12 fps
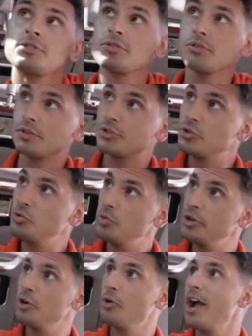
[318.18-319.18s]
So there's two
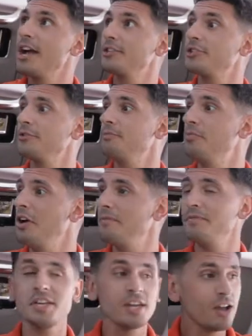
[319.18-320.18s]
window hatches above
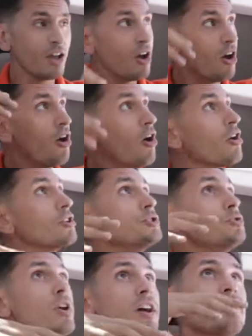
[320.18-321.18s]
me are
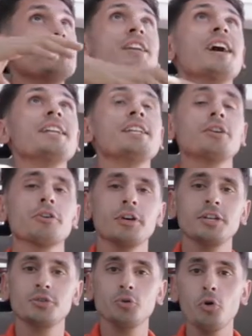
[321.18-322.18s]
do have a 90
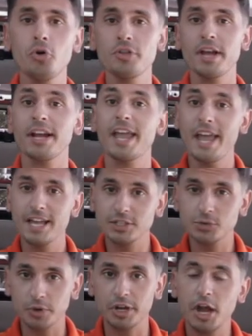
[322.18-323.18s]
degree door that can
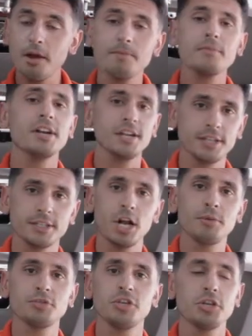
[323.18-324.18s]
swing up. It is an
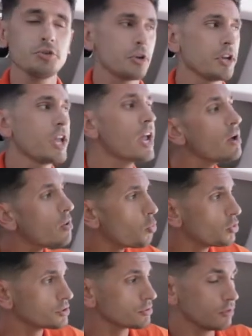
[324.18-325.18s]
option that you can get,
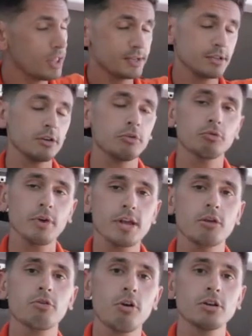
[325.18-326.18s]
which lets a
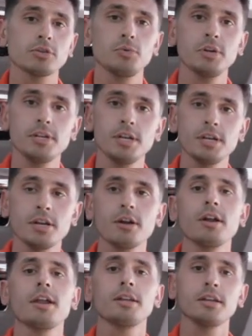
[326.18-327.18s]
great crosswind in here
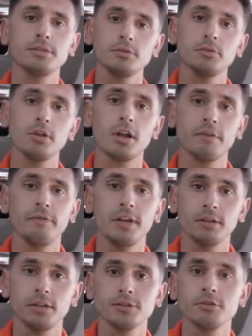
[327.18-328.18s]
and gets you a lot of
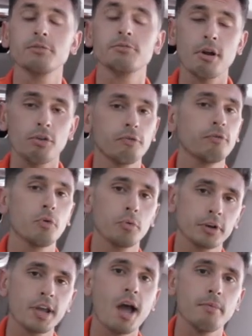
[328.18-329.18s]
ventilation throughout the
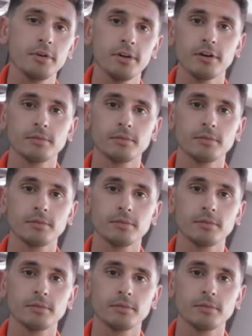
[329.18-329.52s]
forward cabin.